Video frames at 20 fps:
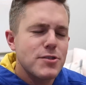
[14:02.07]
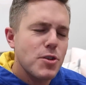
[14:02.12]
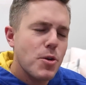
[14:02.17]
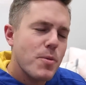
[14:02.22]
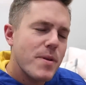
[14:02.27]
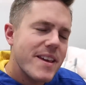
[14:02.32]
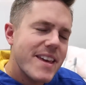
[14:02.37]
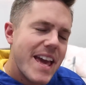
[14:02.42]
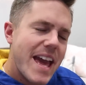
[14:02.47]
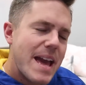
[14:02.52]
so
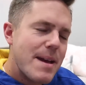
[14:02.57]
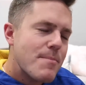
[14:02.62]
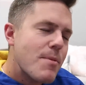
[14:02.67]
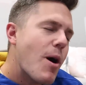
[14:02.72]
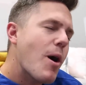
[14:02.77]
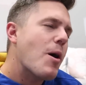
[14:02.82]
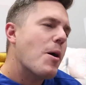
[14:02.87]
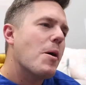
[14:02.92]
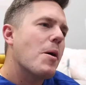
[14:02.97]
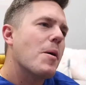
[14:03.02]
we came
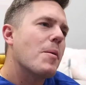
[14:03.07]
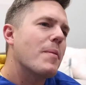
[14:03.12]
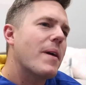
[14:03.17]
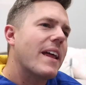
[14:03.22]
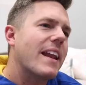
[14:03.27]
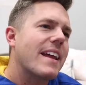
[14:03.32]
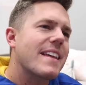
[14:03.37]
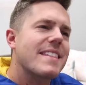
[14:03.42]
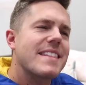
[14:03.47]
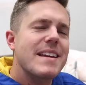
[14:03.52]
home
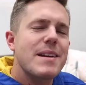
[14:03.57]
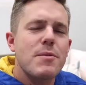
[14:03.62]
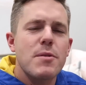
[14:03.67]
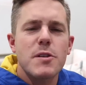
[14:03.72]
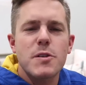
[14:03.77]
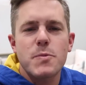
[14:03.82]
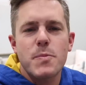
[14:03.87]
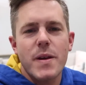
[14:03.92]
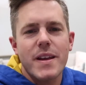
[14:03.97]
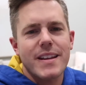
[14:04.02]
and I think
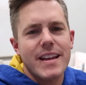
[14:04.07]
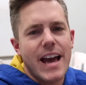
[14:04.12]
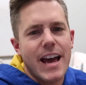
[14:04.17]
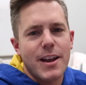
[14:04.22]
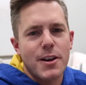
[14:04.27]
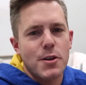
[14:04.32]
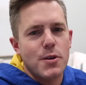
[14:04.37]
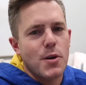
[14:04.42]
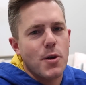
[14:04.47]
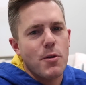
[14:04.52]
we spent,
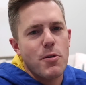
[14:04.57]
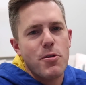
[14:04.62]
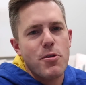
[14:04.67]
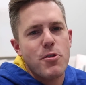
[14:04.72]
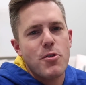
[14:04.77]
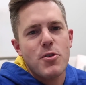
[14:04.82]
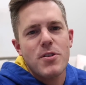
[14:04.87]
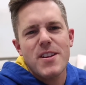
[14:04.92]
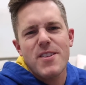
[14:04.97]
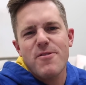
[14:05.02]
I don't know,
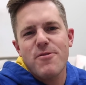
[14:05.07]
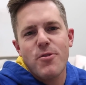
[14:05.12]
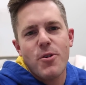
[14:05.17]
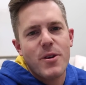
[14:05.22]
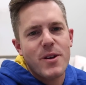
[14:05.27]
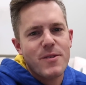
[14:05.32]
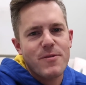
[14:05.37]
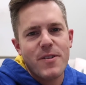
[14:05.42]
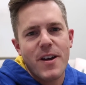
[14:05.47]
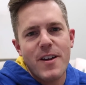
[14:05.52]
30,
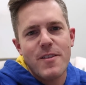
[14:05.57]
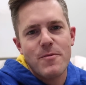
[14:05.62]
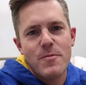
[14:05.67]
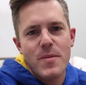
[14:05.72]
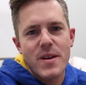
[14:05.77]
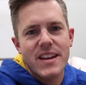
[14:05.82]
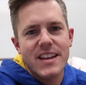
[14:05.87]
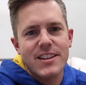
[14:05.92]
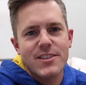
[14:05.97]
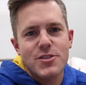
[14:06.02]
45
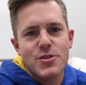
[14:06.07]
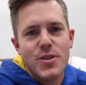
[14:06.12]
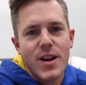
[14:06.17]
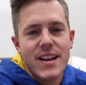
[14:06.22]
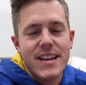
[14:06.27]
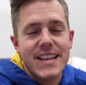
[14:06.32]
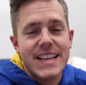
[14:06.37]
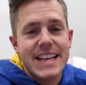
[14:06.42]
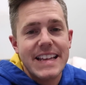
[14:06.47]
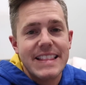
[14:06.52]
minutes
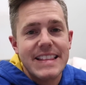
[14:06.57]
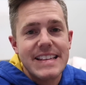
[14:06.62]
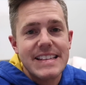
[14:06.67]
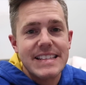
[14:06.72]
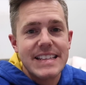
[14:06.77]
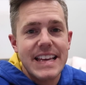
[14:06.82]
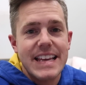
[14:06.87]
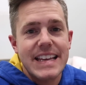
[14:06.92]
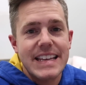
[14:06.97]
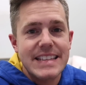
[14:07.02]
trying to get these
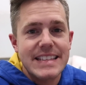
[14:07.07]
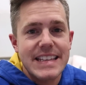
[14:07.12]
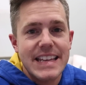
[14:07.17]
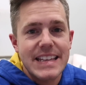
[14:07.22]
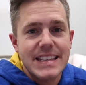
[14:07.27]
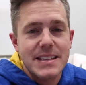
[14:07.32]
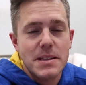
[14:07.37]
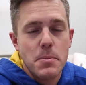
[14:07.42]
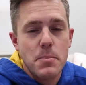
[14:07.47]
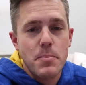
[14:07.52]
kids
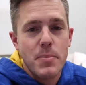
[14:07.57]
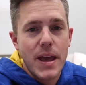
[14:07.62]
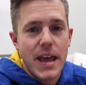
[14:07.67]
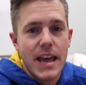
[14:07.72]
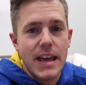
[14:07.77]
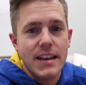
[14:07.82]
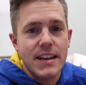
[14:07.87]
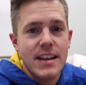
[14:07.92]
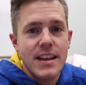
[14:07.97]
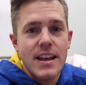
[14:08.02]
into
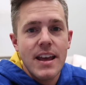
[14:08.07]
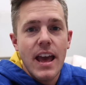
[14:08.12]
bed.